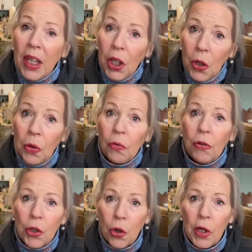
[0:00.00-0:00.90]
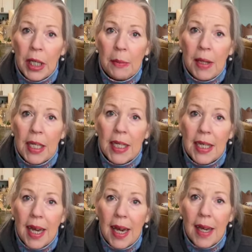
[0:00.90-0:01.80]
you for joining me
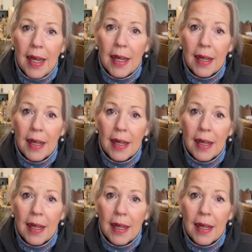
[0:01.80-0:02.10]
today.